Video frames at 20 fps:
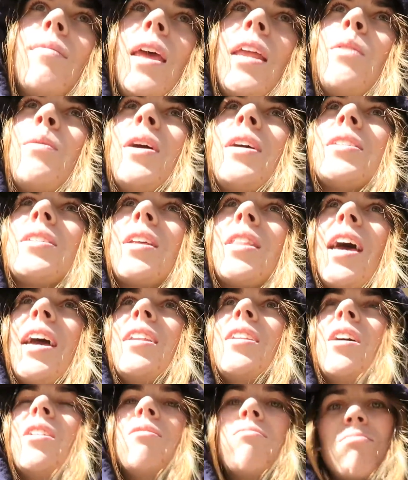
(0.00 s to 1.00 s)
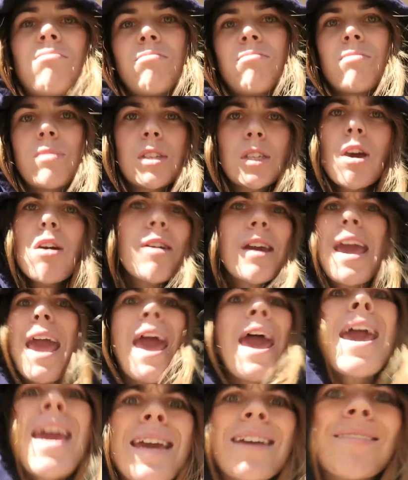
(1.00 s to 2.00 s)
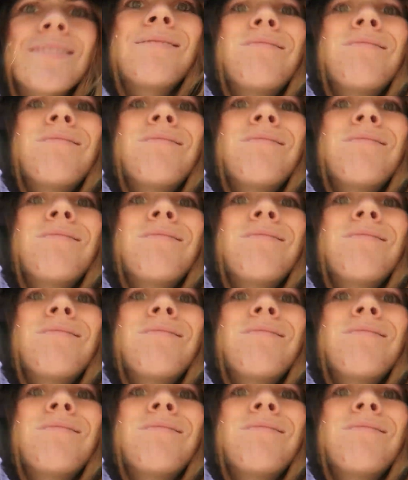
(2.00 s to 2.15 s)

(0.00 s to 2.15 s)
Anyways, on that note, let's go get hay.